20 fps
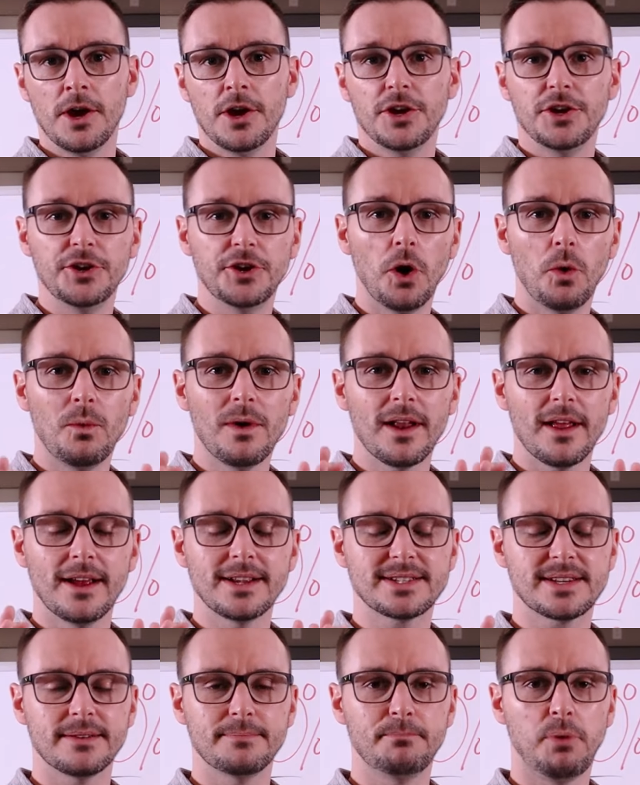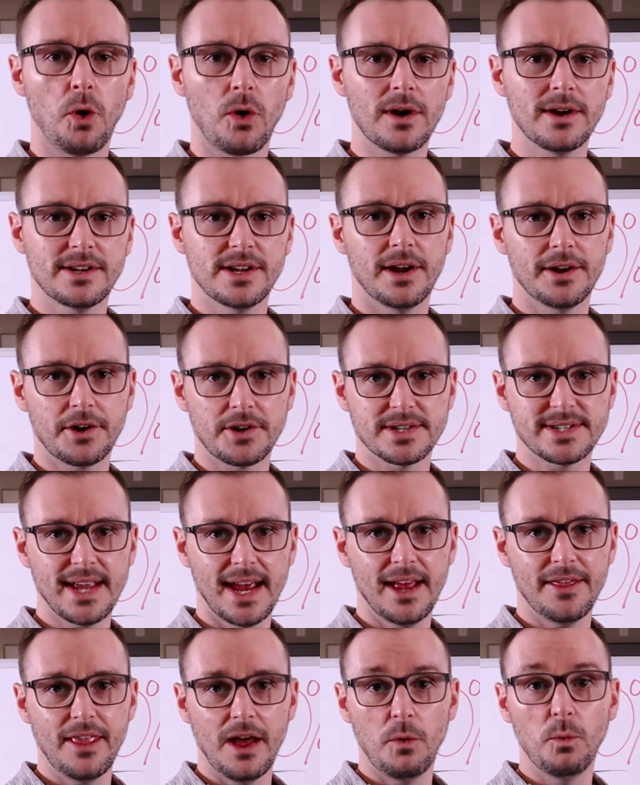You don't want, it's important to
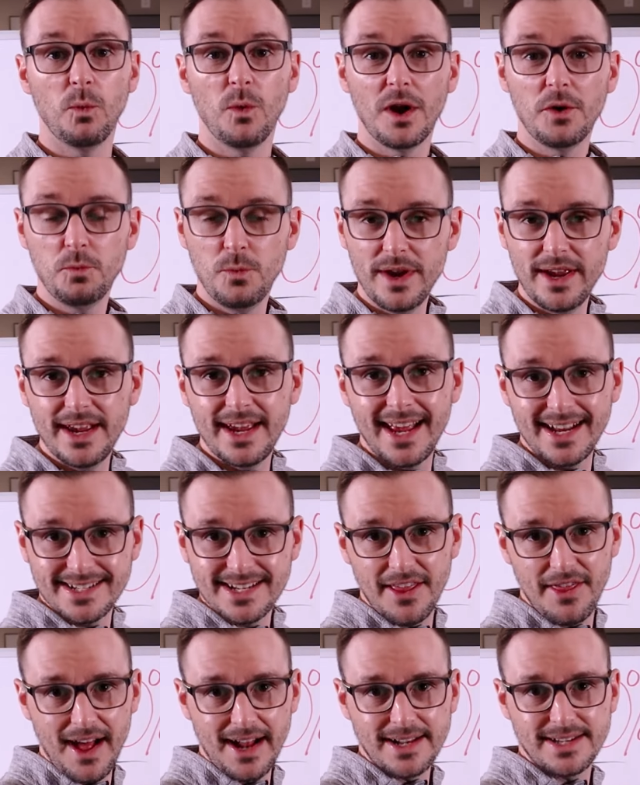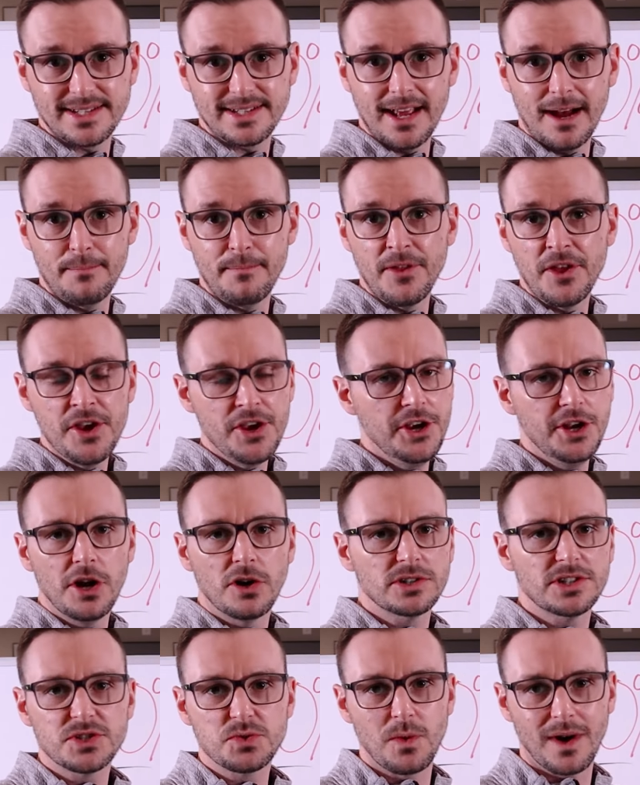understand that when we get to that step, you
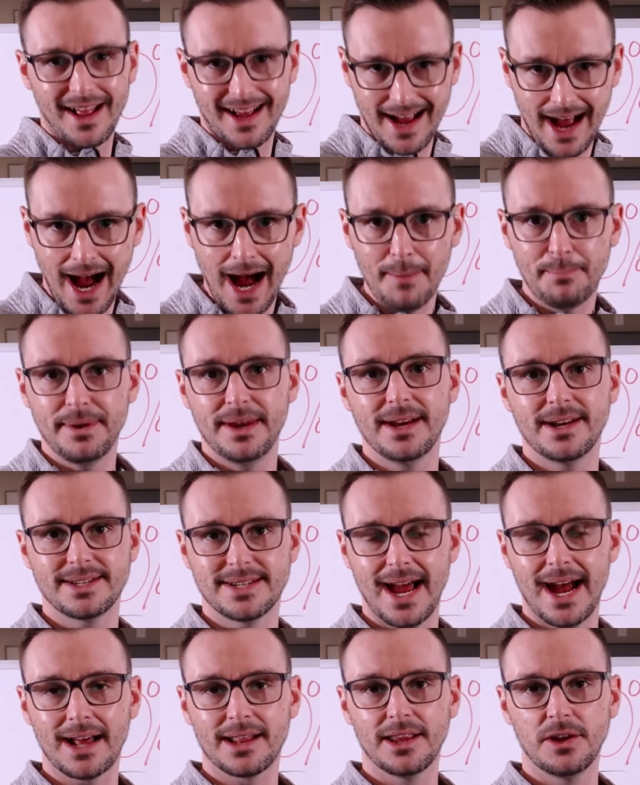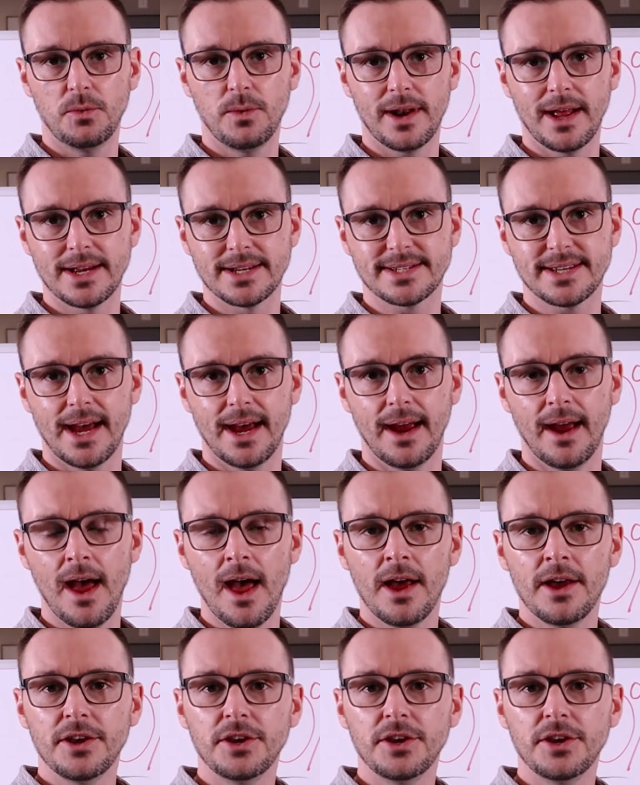don't just want to copy exactly what I say.